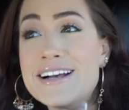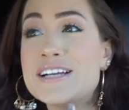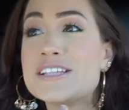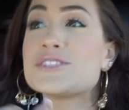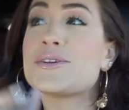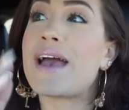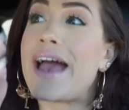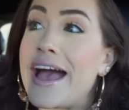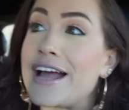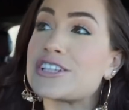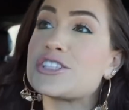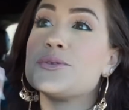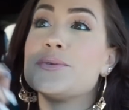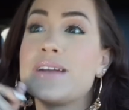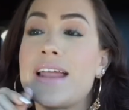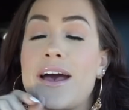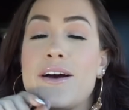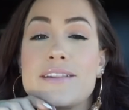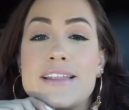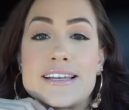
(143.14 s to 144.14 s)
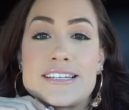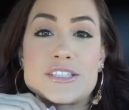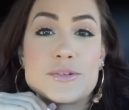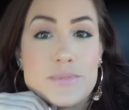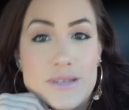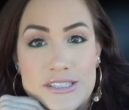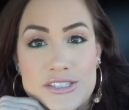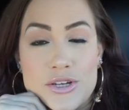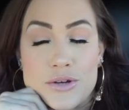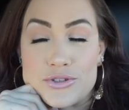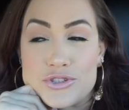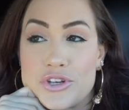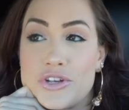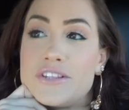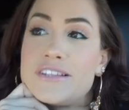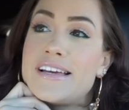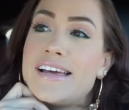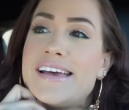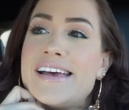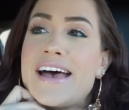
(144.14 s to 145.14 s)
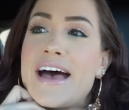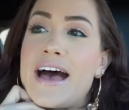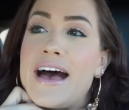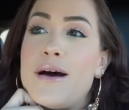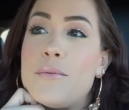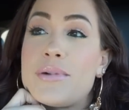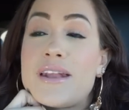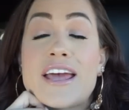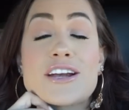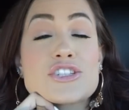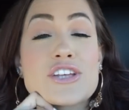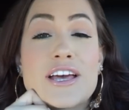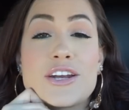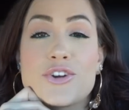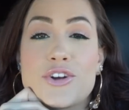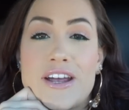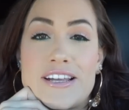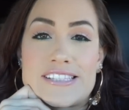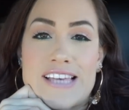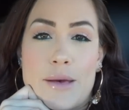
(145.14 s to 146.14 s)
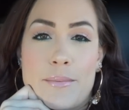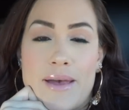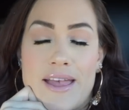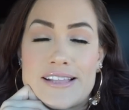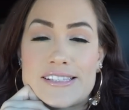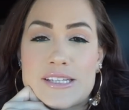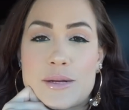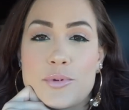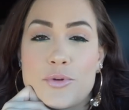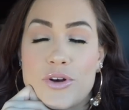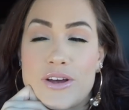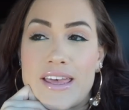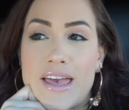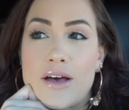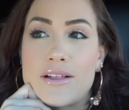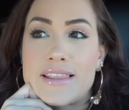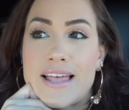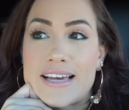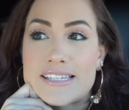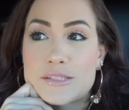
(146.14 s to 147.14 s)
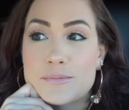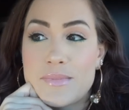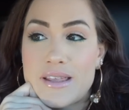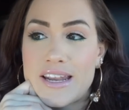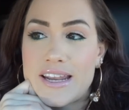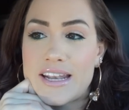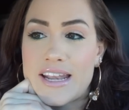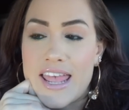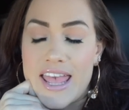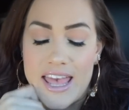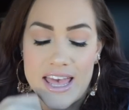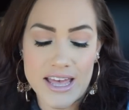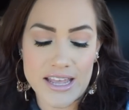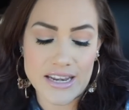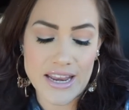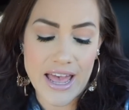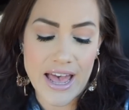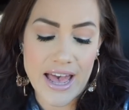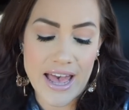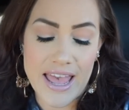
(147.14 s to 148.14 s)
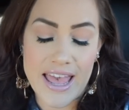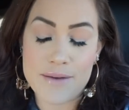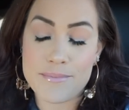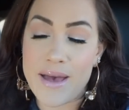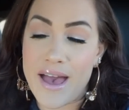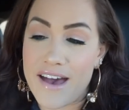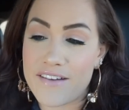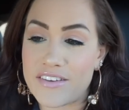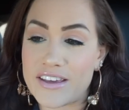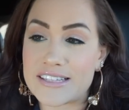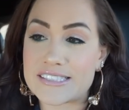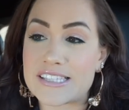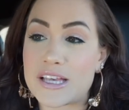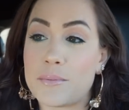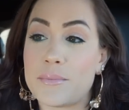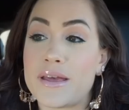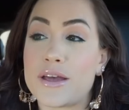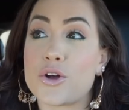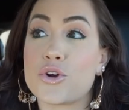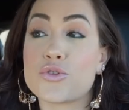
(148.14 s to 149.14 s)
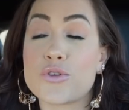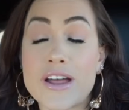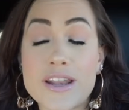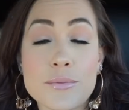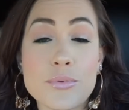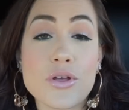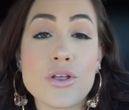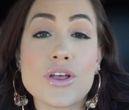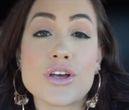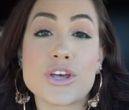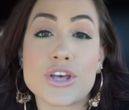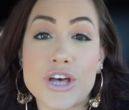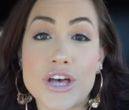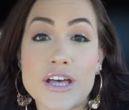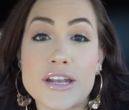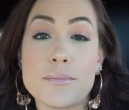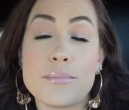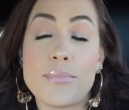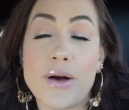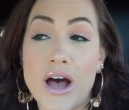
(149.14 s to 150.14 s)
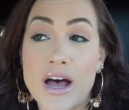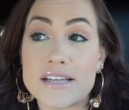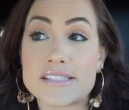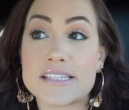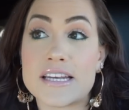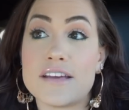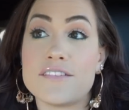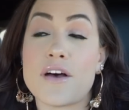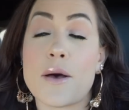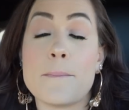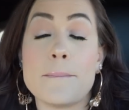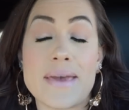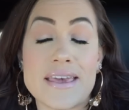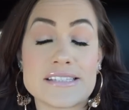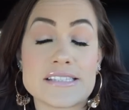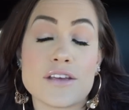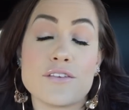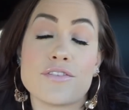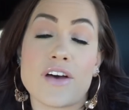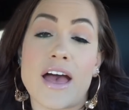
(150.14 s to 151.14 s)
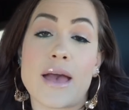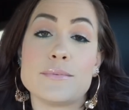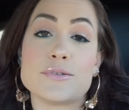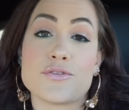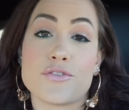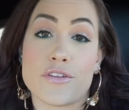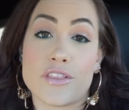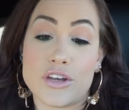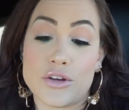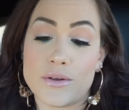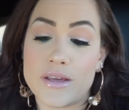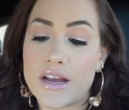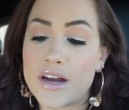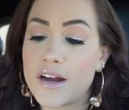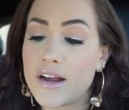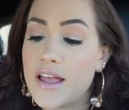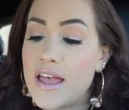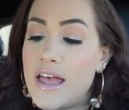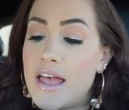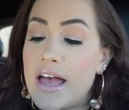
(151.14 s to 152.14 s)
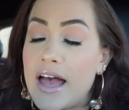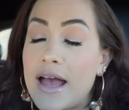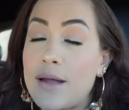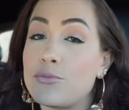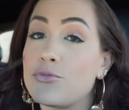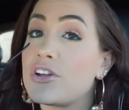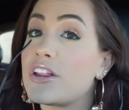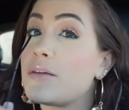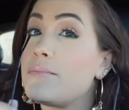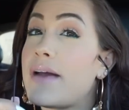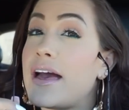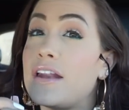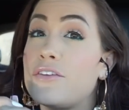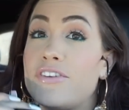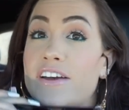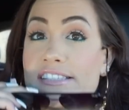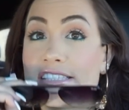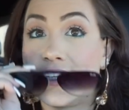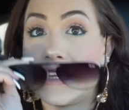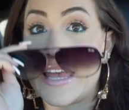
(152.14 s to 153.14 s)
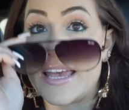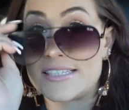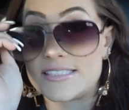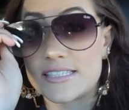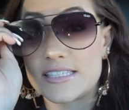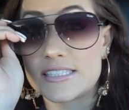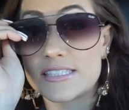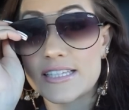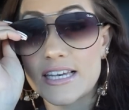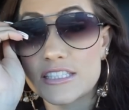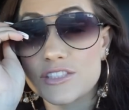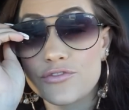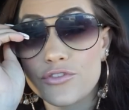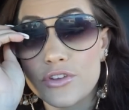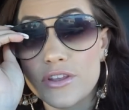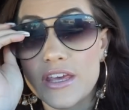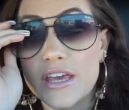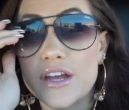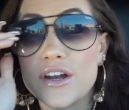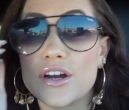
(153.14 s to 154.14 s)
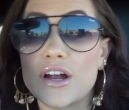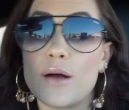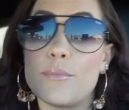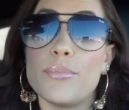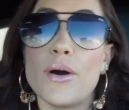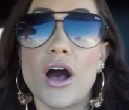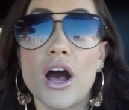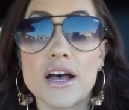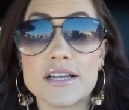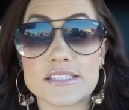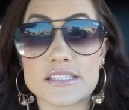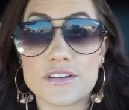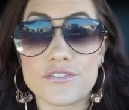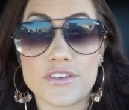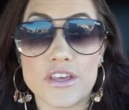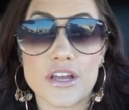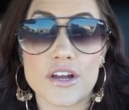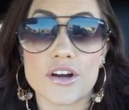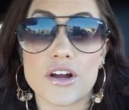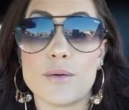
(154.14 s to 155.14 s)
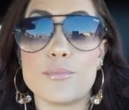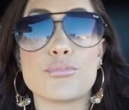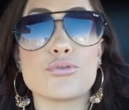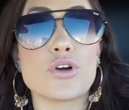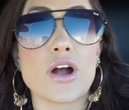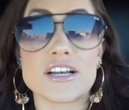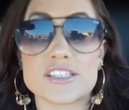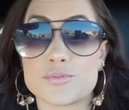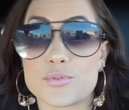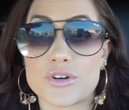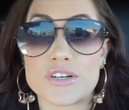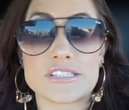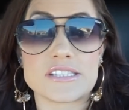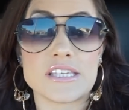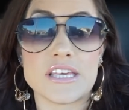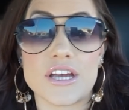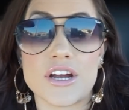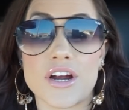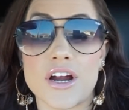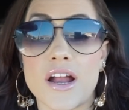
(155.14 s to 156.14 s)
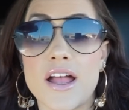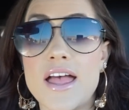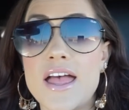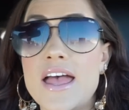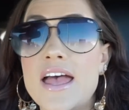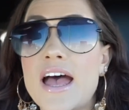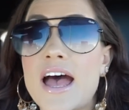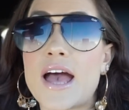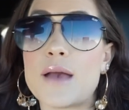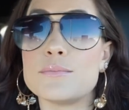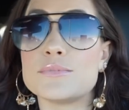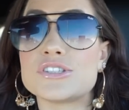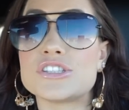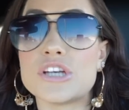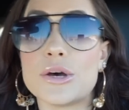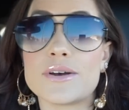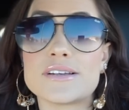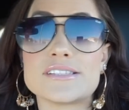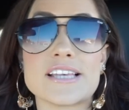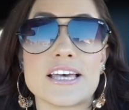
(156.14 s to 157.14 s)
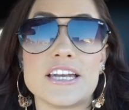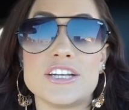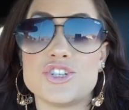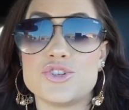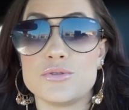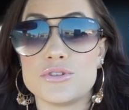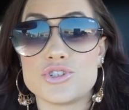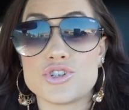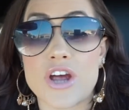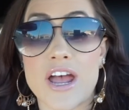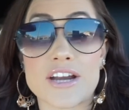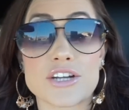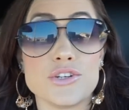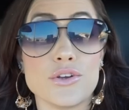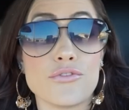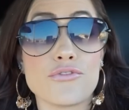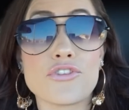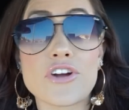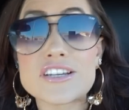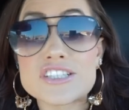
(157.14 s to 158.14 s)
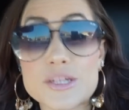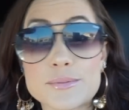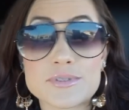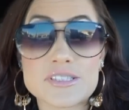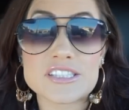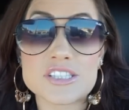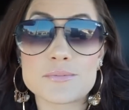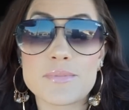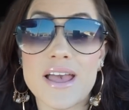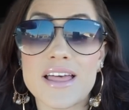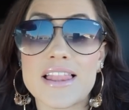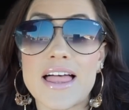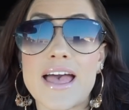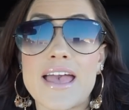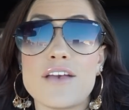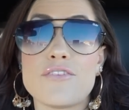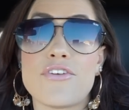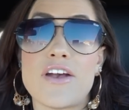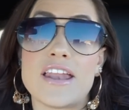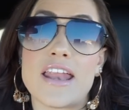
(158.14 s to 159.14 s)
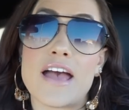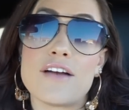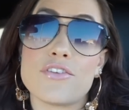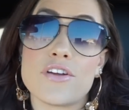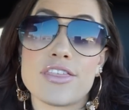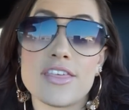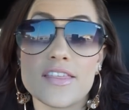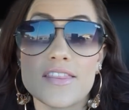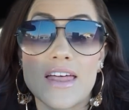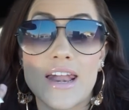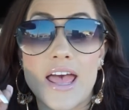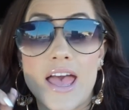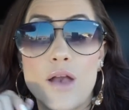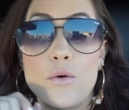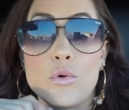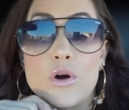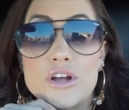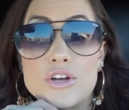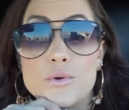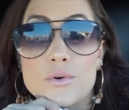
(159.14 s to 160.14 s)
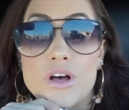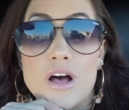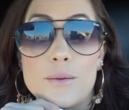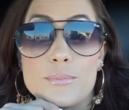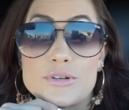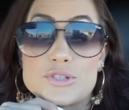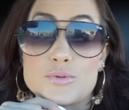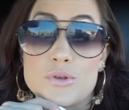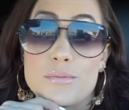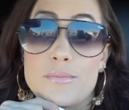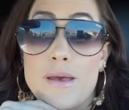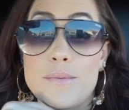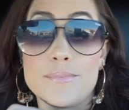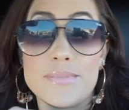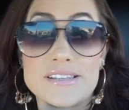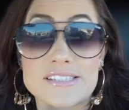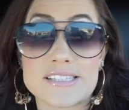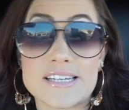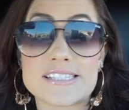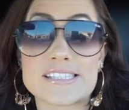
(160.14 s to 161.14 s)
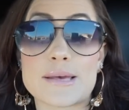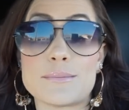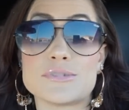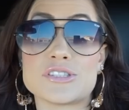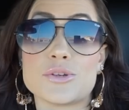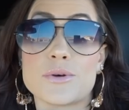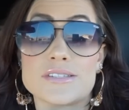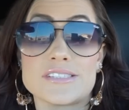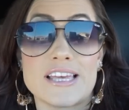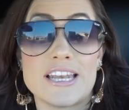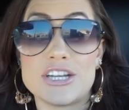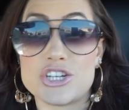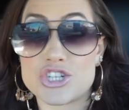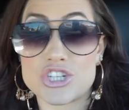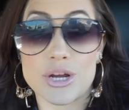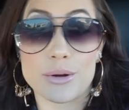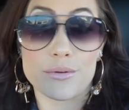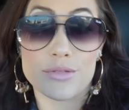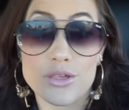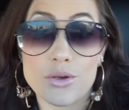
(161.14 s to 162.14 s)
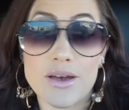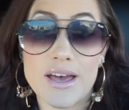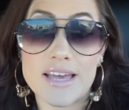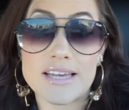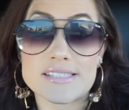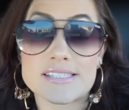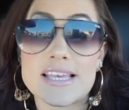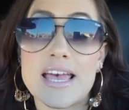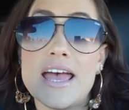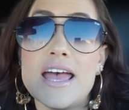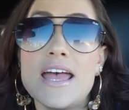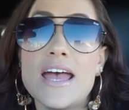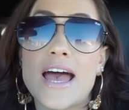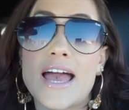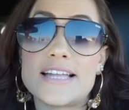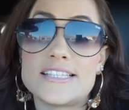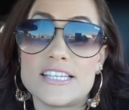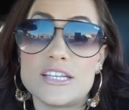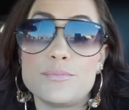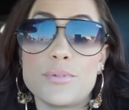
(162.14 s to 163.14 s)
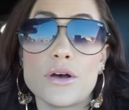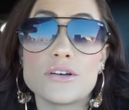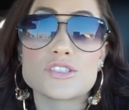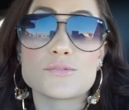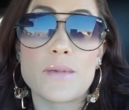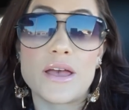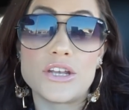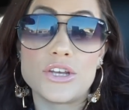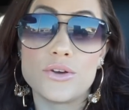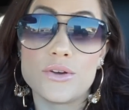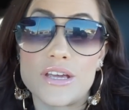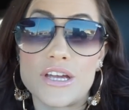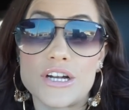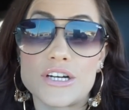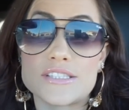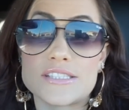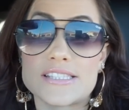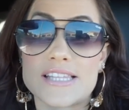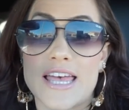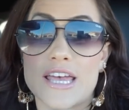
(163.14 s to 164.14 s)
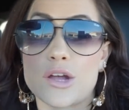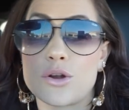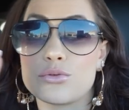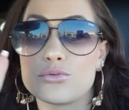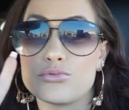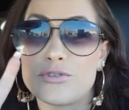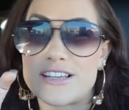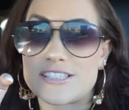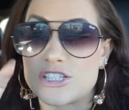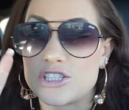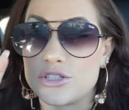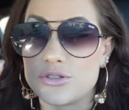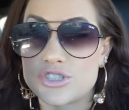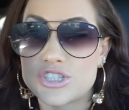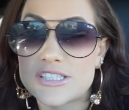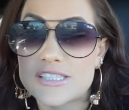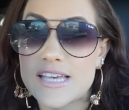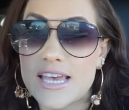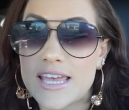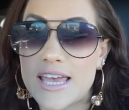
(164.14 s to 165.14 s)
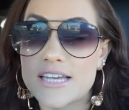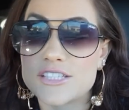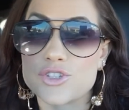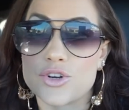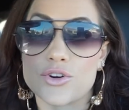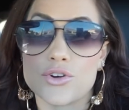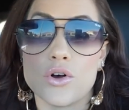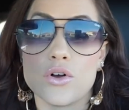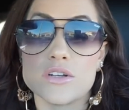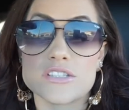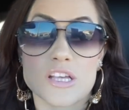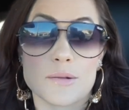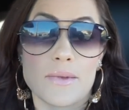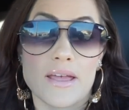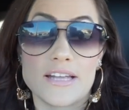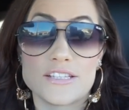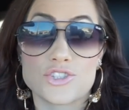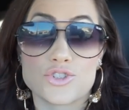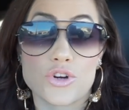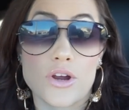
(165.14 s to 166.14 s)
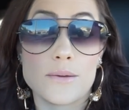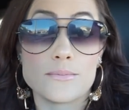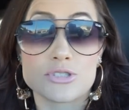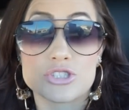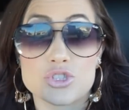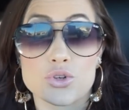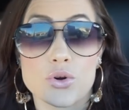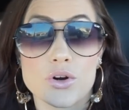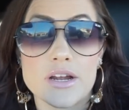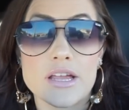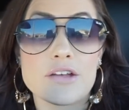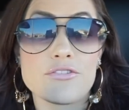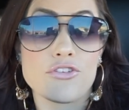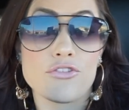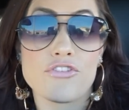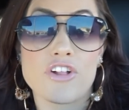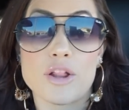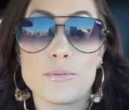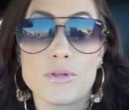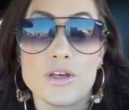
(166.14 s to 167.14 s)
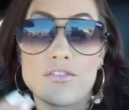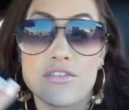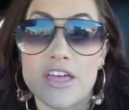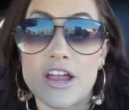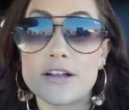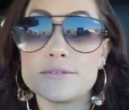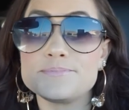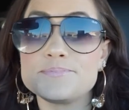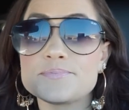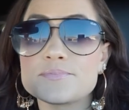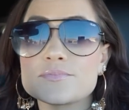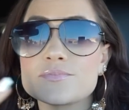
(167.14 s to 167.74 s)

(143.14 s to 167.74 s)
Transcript: So I actually went out like to be social, but I actually had a great time. I ended up going out last minute, and I am having some incredible, good, positive, amazing vibes for the new year. I'm really manifesting a successful year, a positive year, a prosperous year. I'm so excited to attract new friendships into my life, and everything that I want to accomplish with my business, I'm so excited to share with you guys. I did post my New Year's like resolutions, I guess, or goals on my Instagram story if you follow me over there.